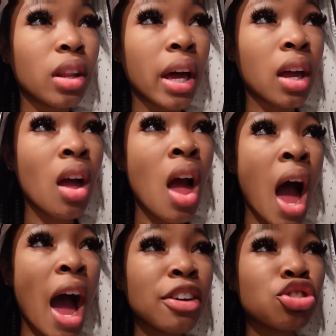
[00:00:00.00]
Like,
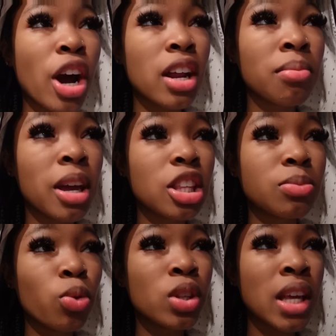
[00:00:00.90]
I tried to make the
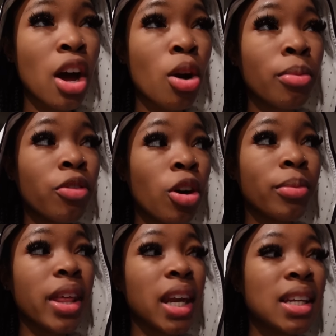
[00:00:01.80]
smoothies at home before,
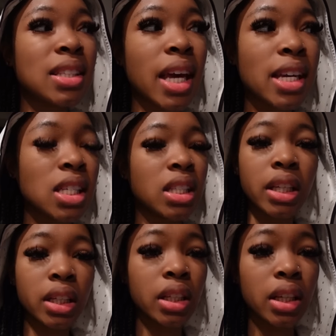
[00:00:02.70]
but they didn't taste as
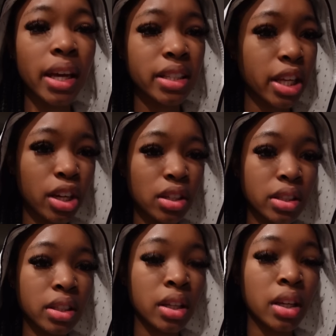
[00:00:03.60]
good as
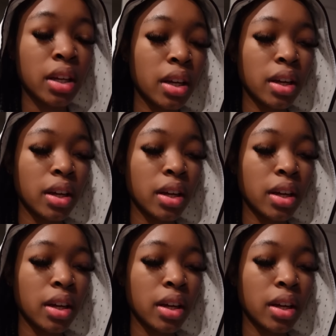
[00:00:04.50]
theirs.